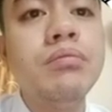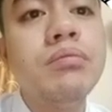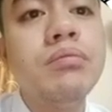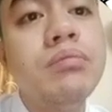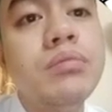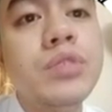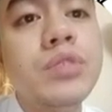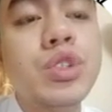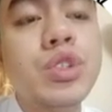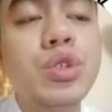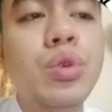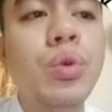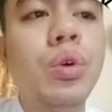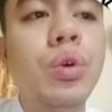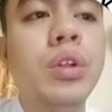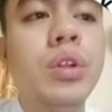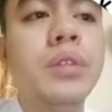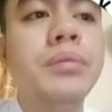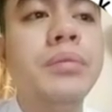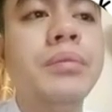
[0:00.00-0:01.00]

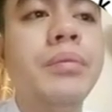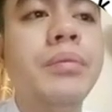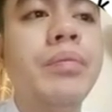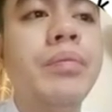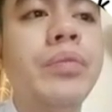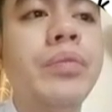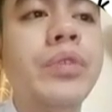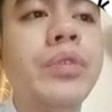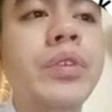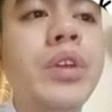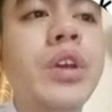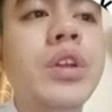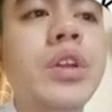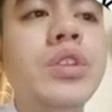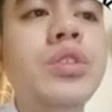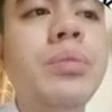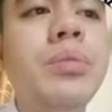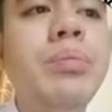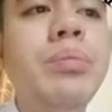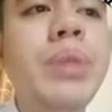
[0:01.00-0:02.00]
school,
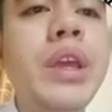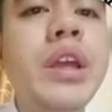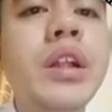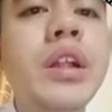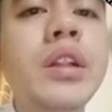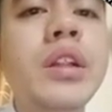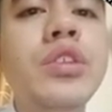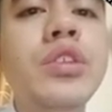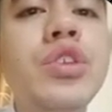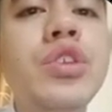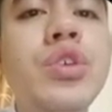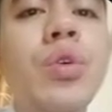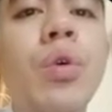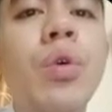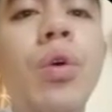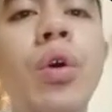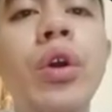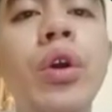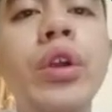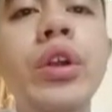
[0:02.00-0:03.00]
to build
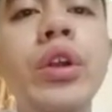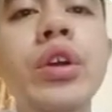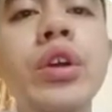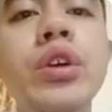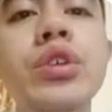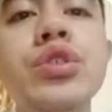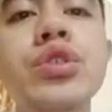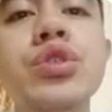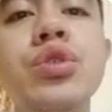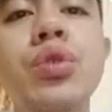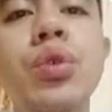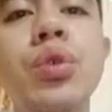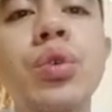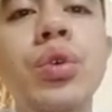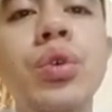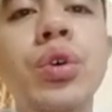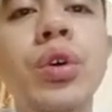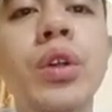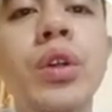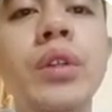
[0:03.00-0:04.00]
your
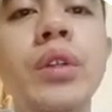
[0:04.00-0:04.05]
school.